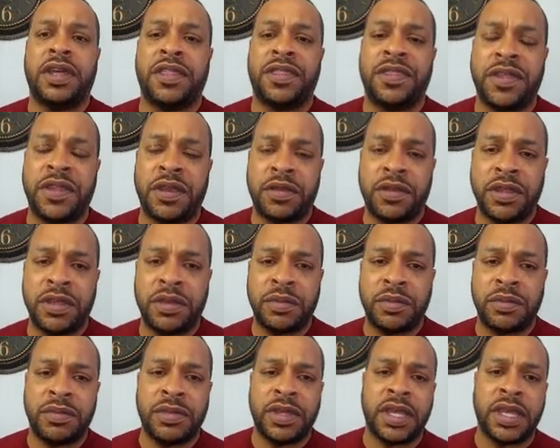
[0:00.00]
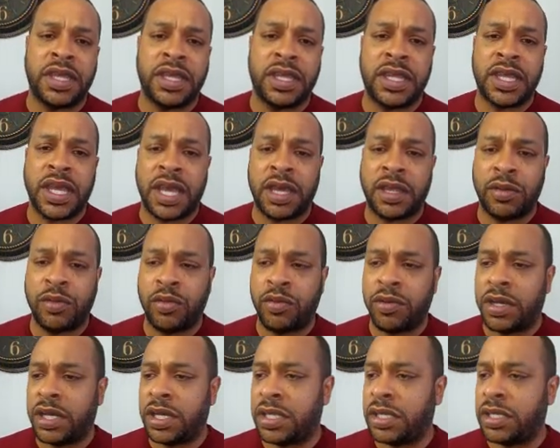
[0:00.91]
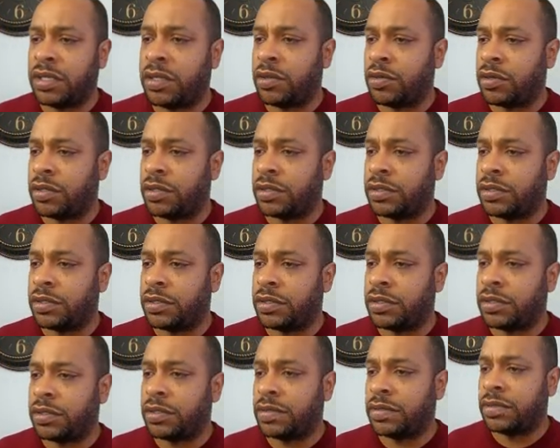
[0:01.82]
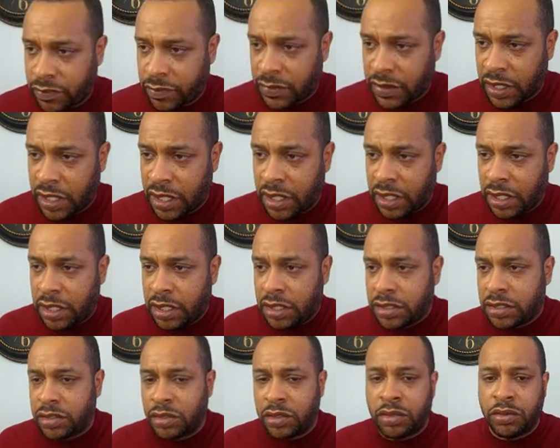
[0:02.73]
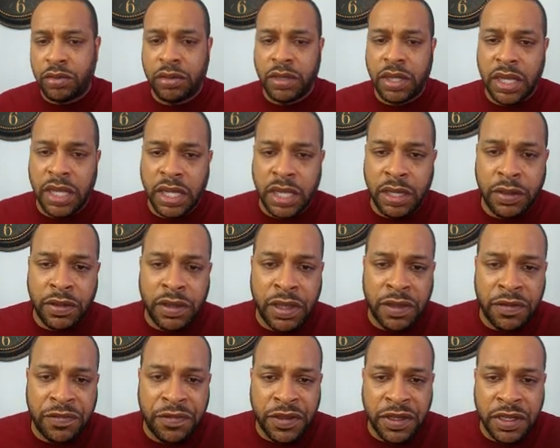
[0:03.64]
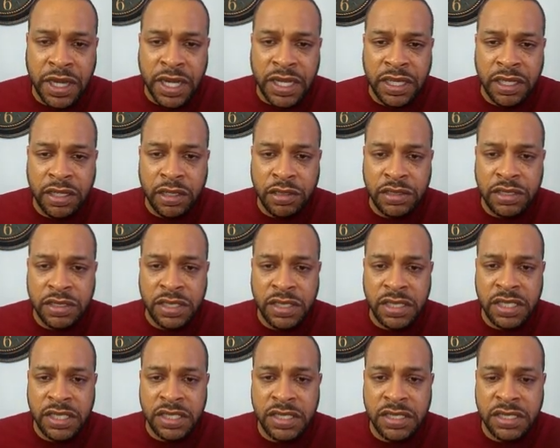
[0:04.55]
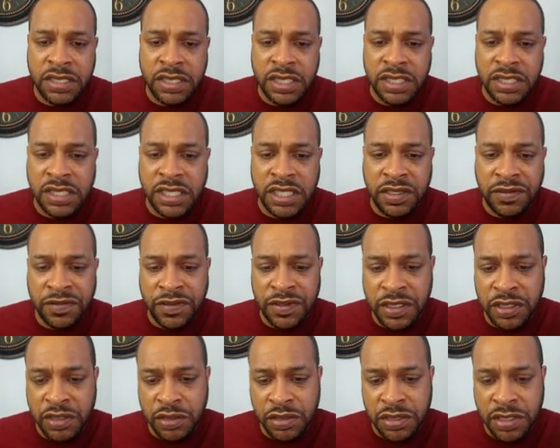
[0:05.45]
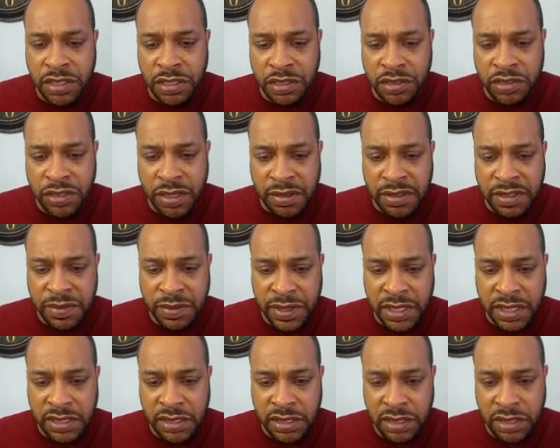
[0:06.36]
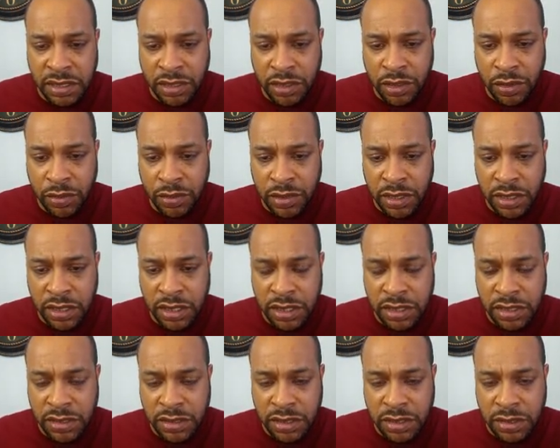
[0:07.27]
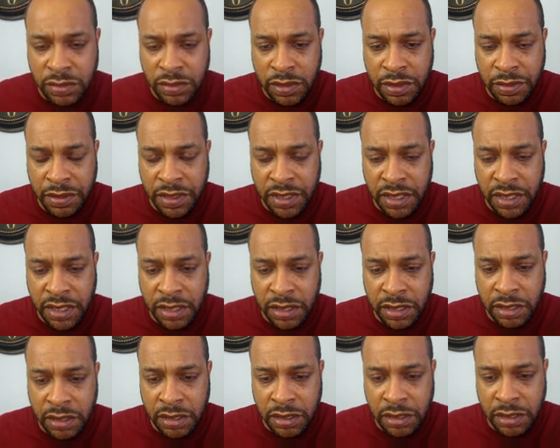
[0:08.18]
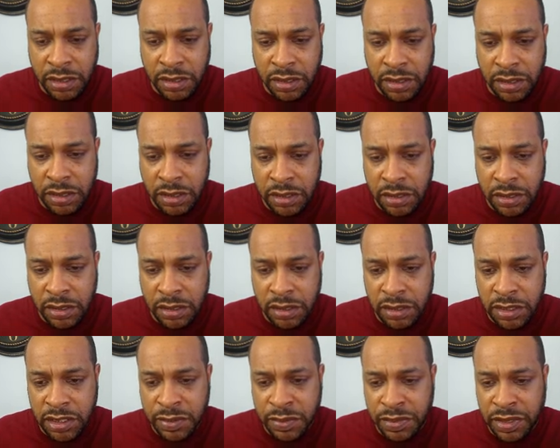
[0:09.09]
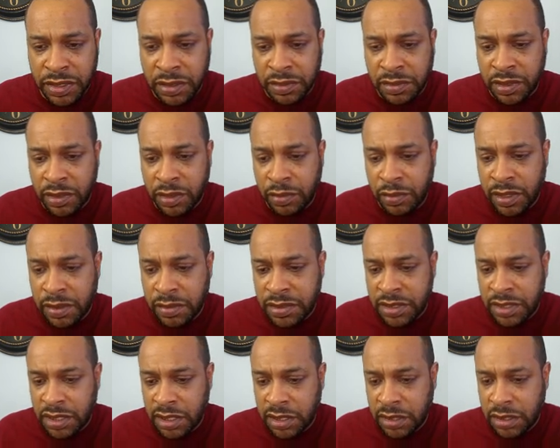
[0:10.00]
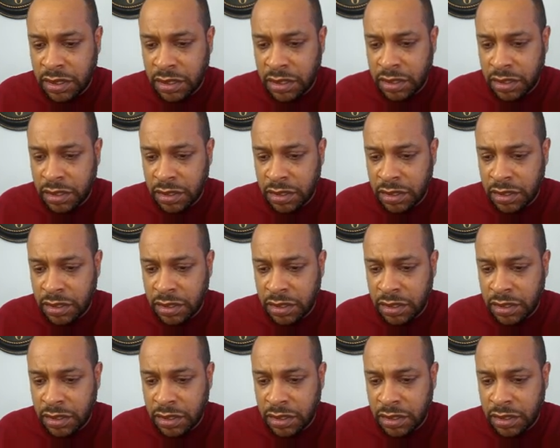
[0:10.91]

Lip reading: Ethereum and got one. Hold on. So I figured I had to go to these individuals here at Drop Space, and you know what? While we're here, let's pull up their website.